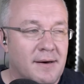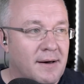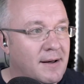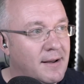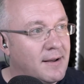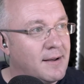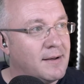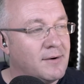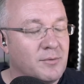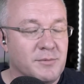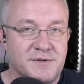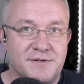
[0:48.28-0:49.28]

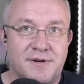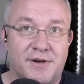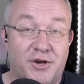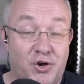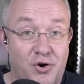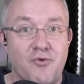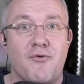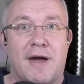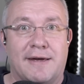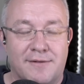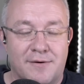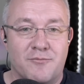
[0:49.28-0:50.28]
almost
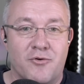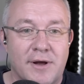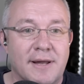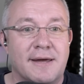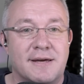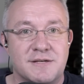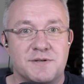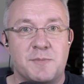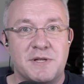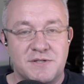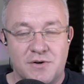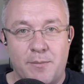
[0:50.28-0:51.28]
curate them, really, because there's
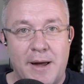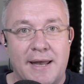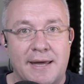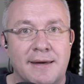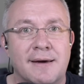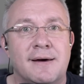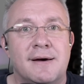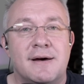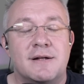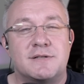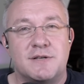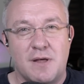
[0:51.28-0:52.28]
been so many,
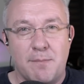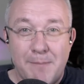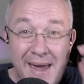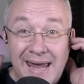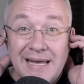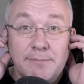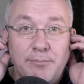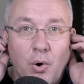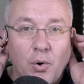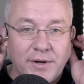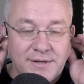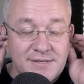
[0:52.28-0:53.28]
to the main
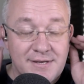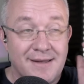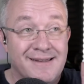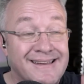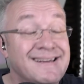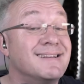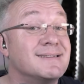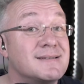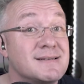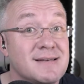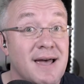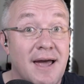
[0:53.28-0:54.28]
points. Needless
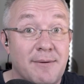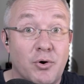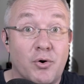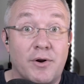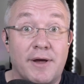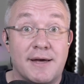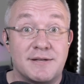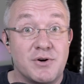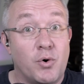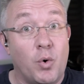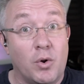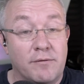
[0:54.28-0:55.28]
to say, I'm not going to get to
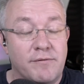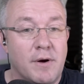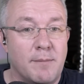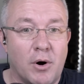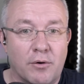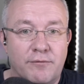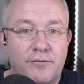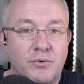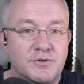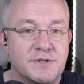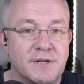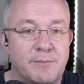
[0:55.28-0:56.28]
all of them,
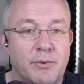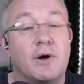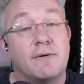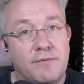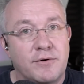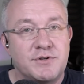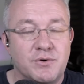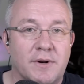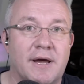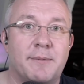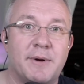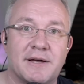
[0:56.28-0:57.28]
unfortunately, but very
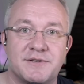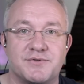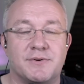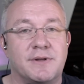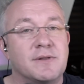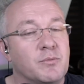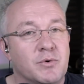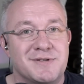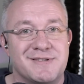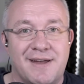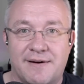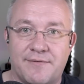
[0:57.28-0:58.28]
shortly I'll be answering the
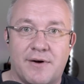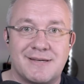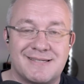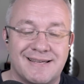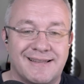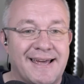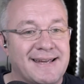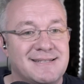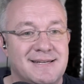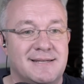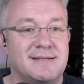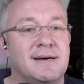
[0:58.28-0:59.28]
ones that I've
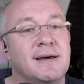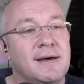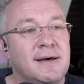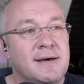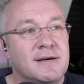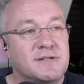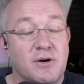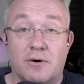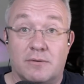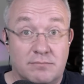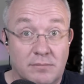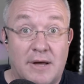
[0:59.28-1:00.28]
selected.
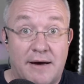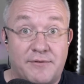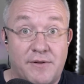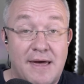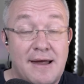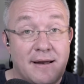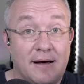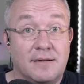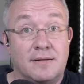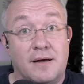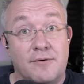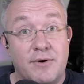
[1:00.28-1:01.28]
So after that,
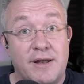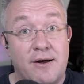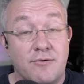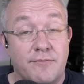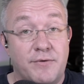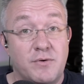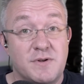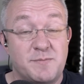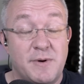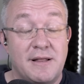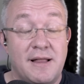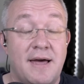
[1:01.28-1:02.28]
I'll read out a review that's
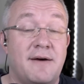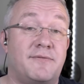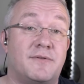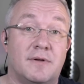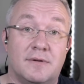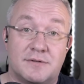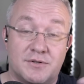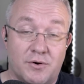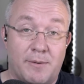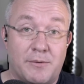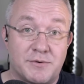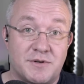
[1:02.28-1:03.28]
been left and
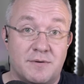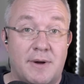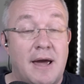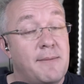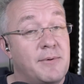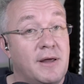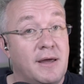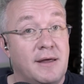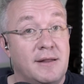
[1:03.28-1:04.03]
talk about what's going to be happening